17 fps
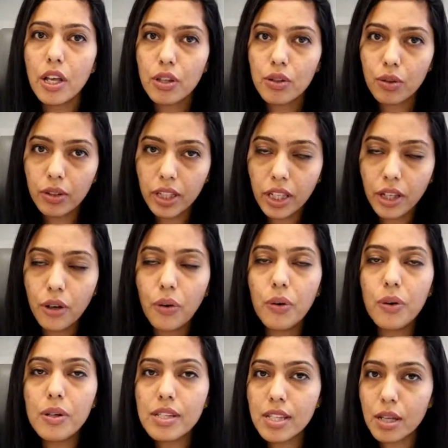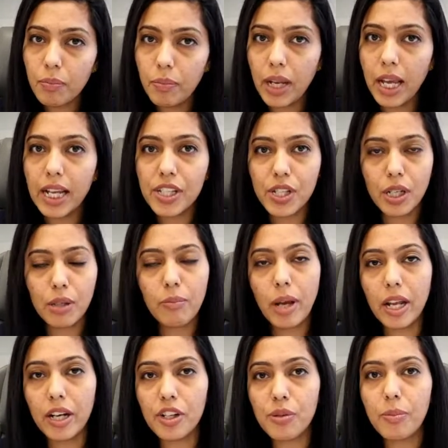so the whole supply chain
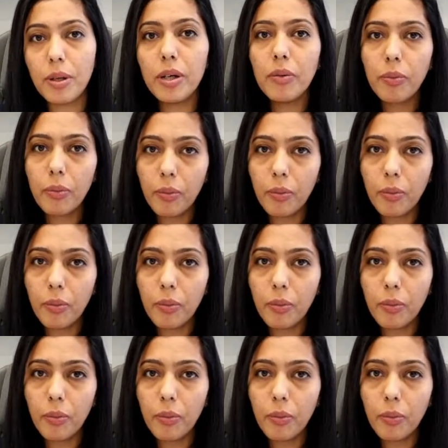management